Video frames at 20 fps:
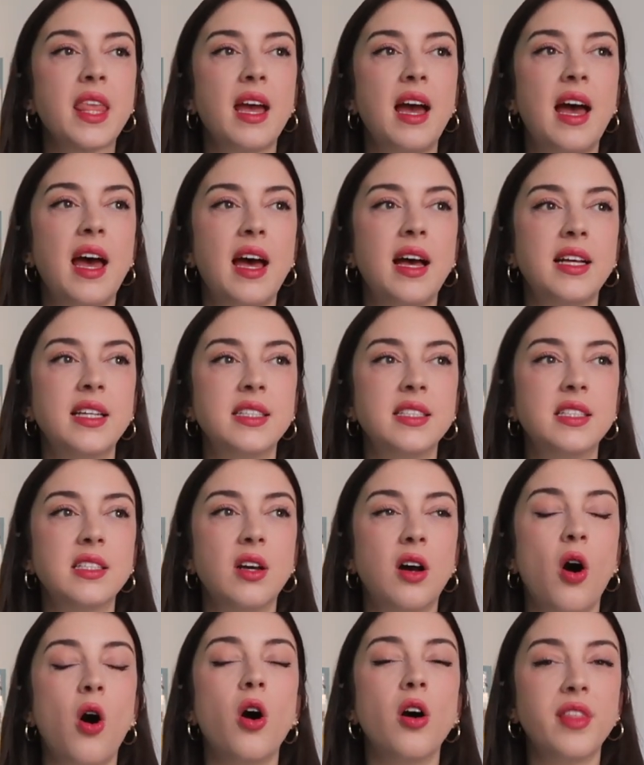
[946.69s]
And
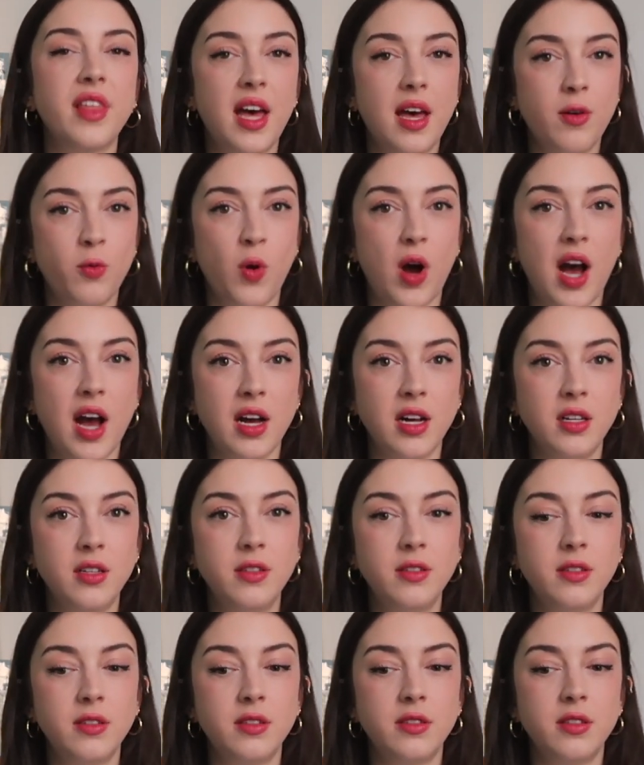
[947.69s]
all that
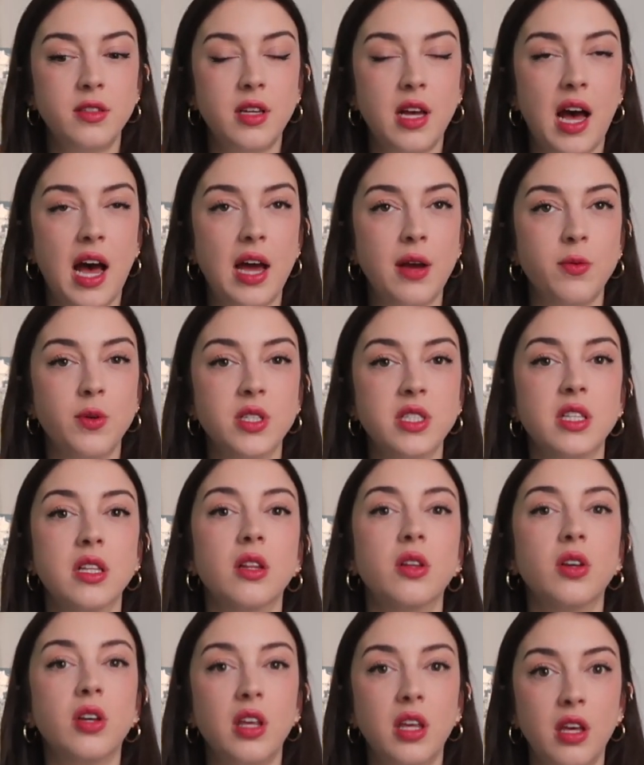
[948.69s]
while, I was
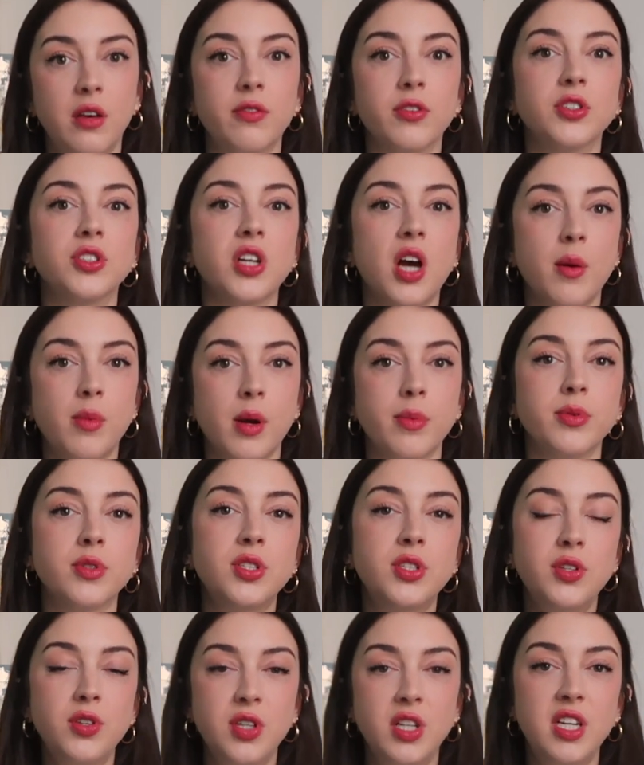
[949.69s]
looking for job
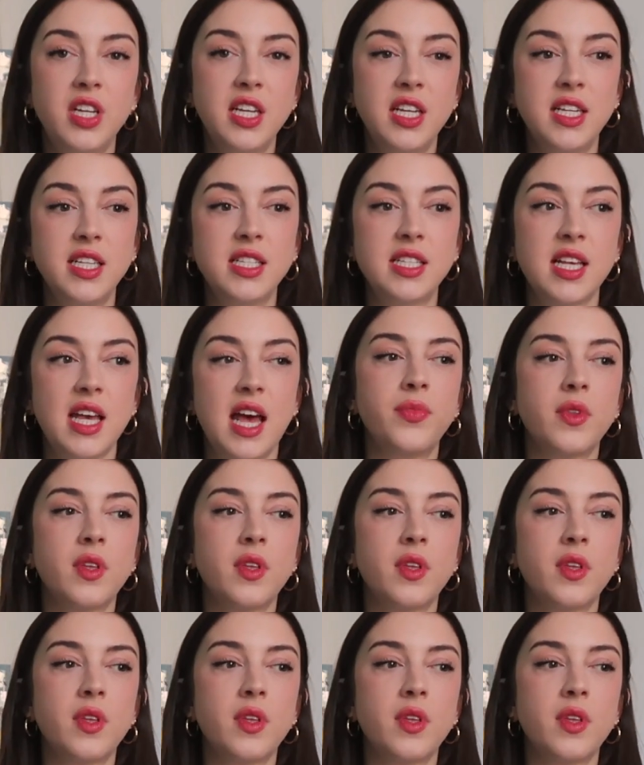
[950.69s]
opportunities.